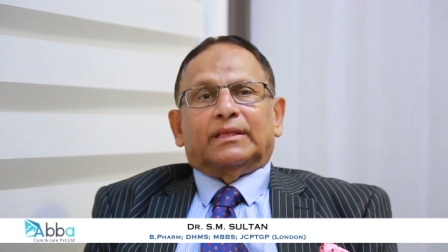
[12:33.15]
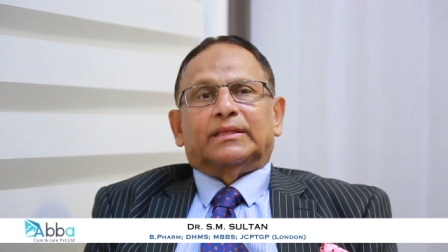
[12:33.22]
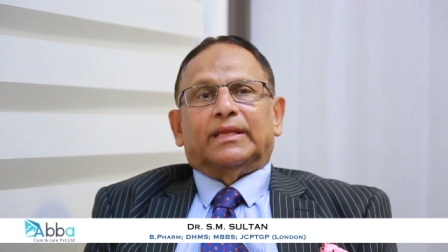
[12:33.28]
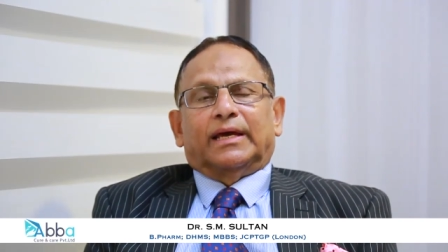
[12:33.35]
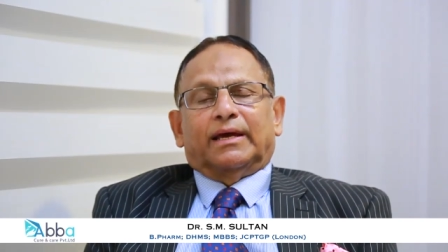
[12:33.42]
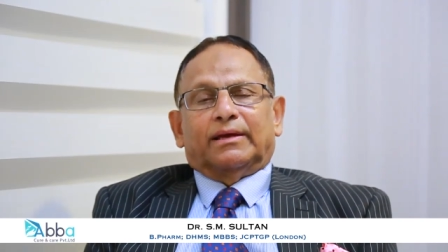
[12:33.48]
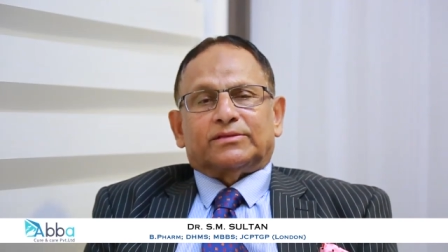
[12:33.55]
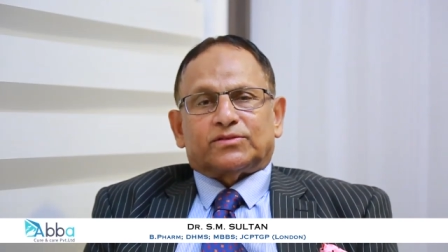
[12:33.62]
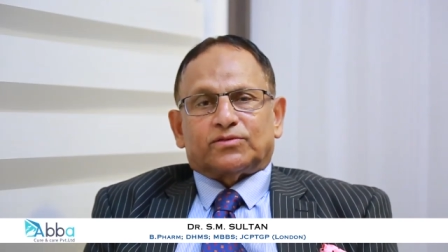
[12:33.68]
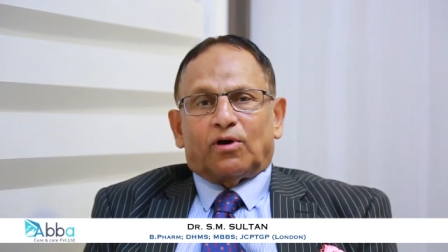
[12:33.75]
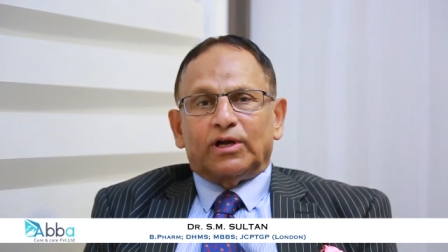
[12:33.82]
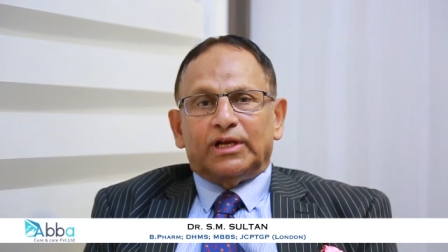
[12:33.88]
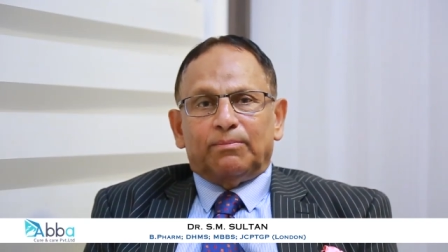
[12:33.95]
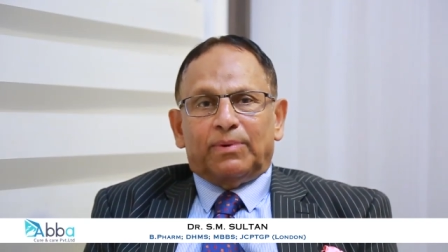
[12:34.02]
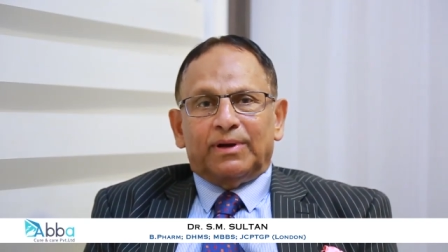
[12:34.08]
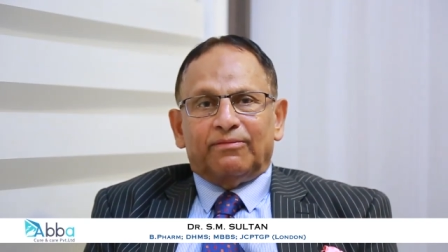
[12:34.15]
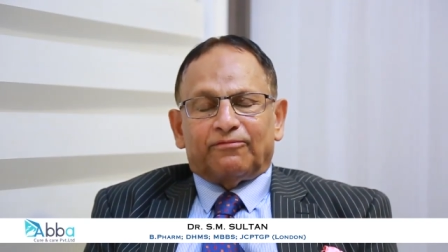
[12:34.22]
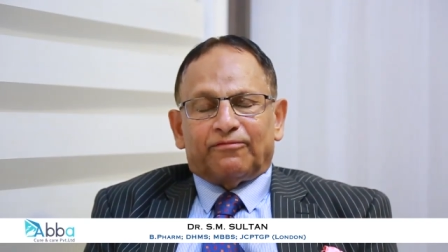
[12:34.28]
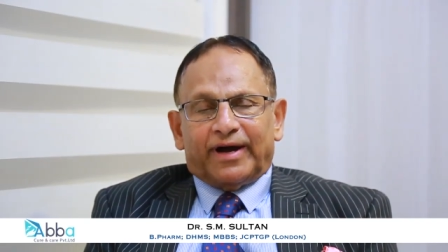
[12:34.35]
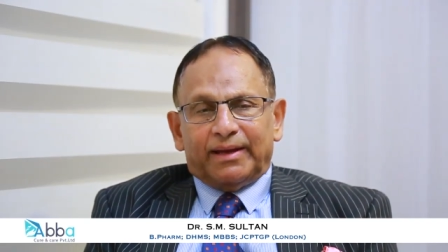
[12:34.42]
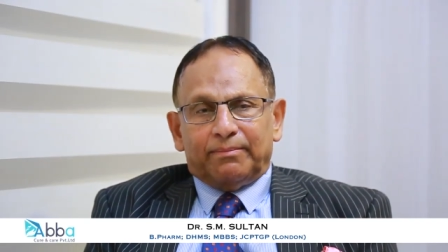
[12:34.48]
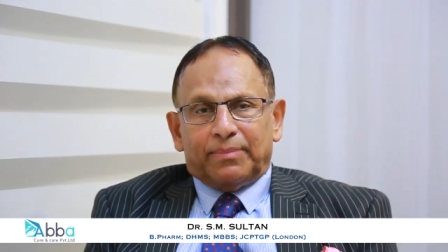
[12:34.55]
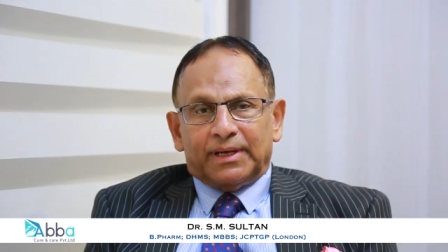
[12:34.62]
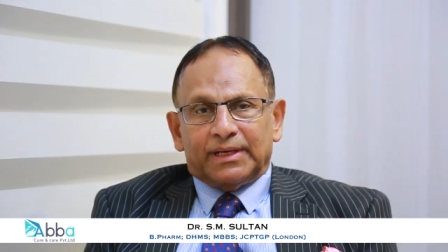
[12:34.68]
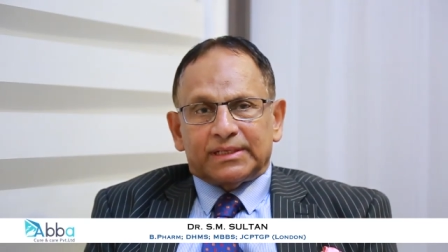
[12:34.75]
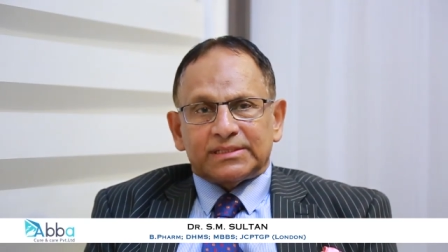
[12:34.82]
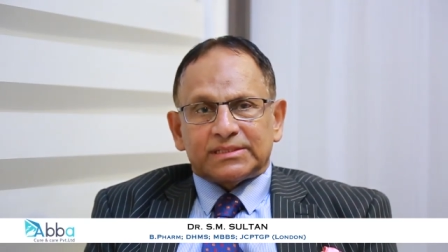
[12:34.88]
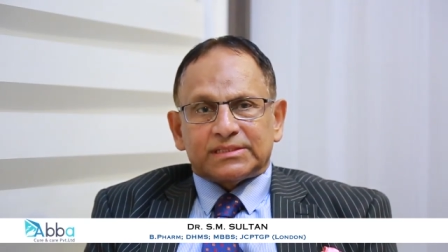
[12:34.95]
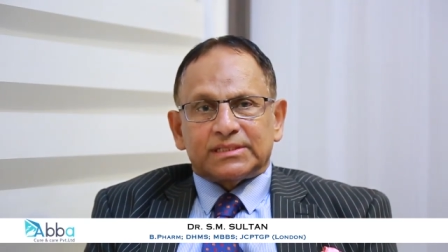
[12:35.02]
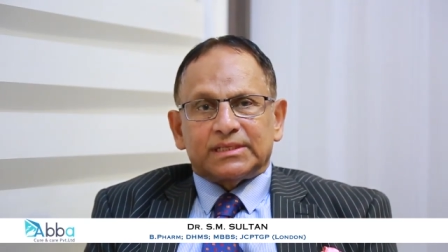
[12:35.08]
the soluble
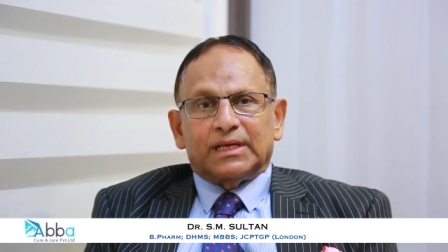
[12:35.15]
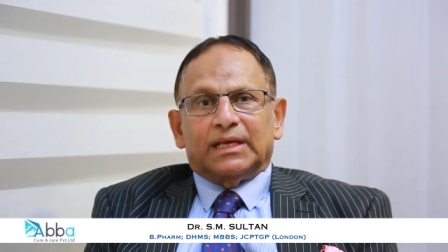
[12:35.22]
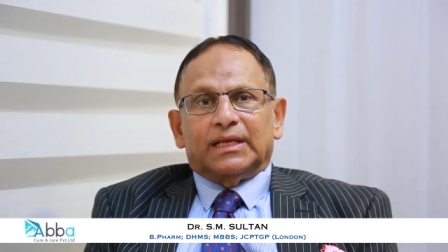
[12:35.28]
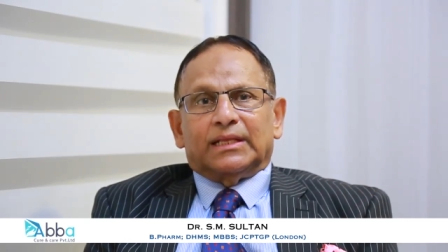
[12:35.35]
fibers,